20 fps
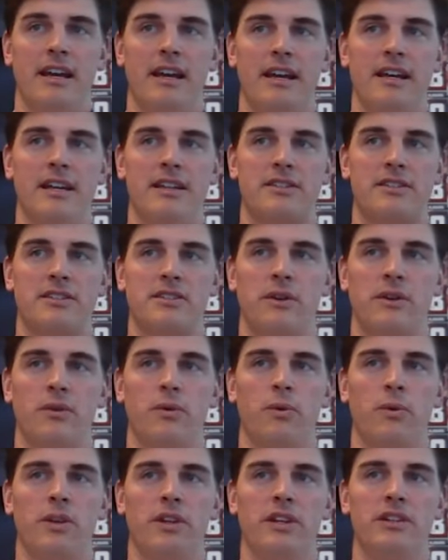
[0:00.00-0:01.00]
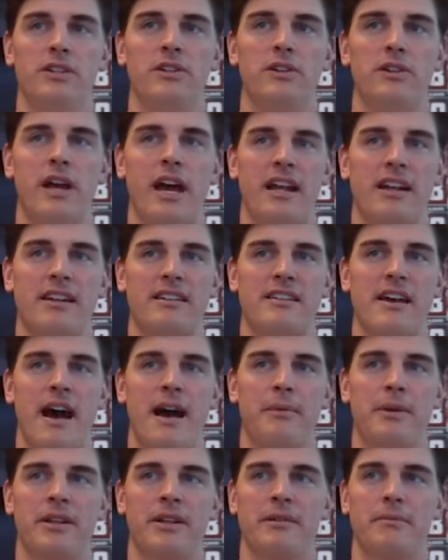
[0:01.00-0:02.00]
it's when you got a
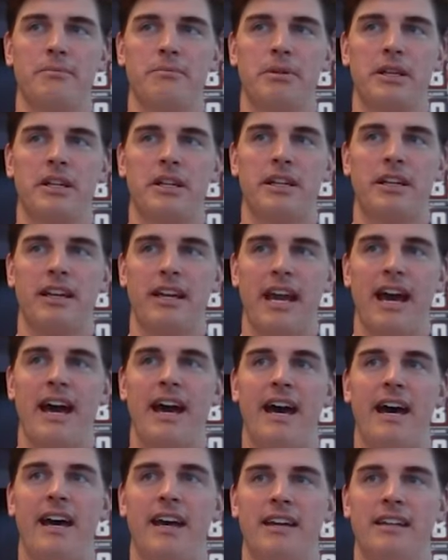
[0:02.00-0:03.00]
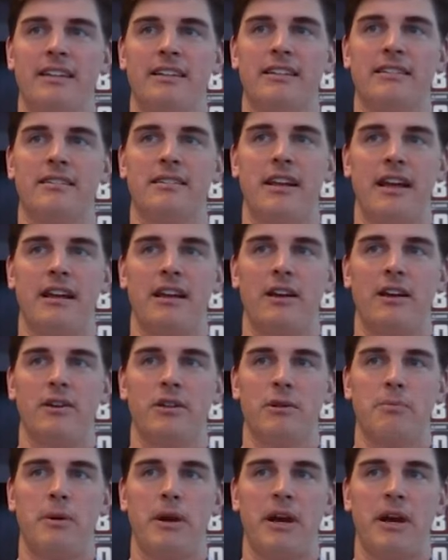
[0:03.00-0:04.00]
dominant big guy in you know in
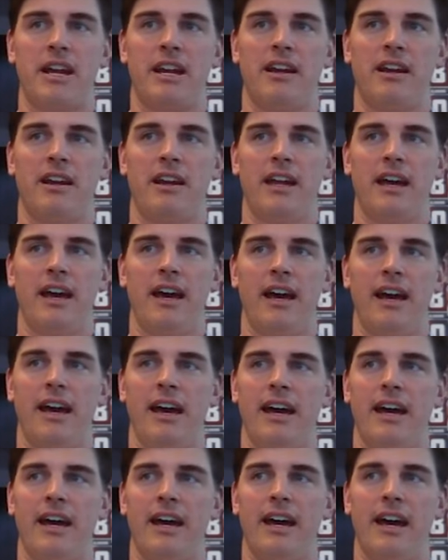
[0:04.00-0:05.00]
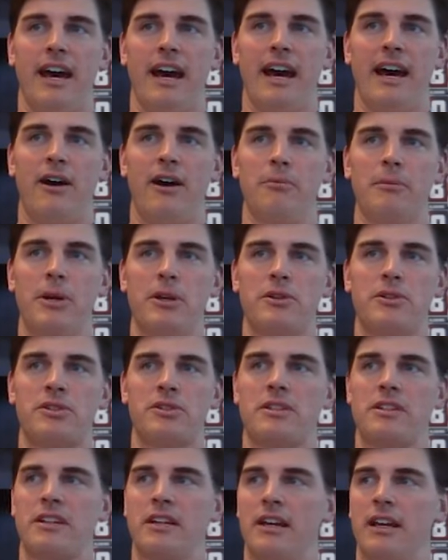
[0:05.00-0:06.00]
the paint I, I
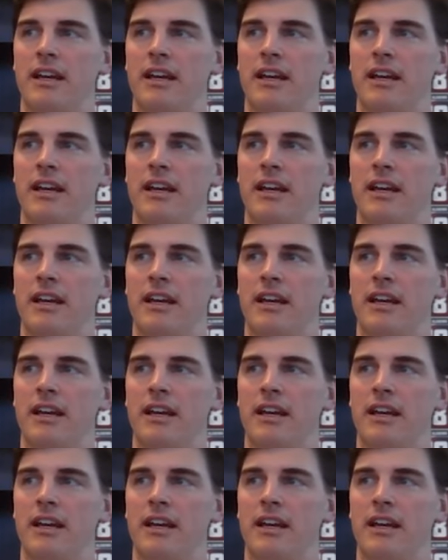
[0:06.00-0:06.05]
almost